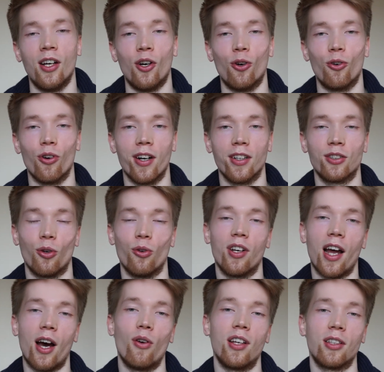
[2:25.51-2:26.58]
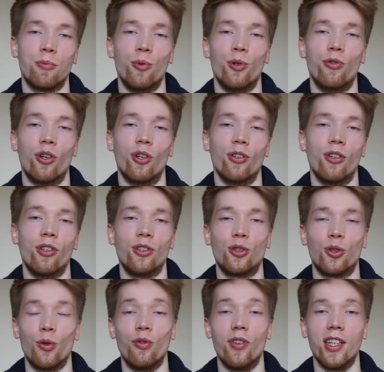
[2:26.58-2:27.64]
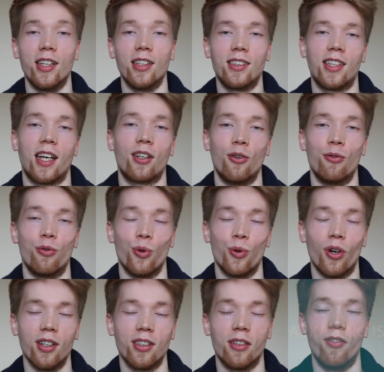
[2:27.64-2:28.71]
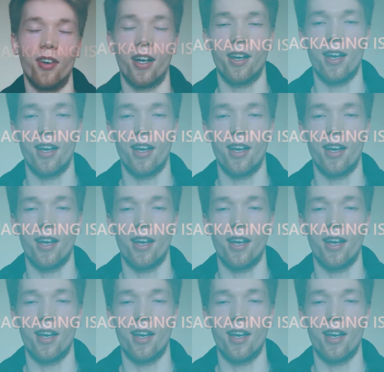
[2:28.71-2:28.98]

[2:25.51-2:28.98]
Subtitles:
Alright, so now let's move on to the second food item that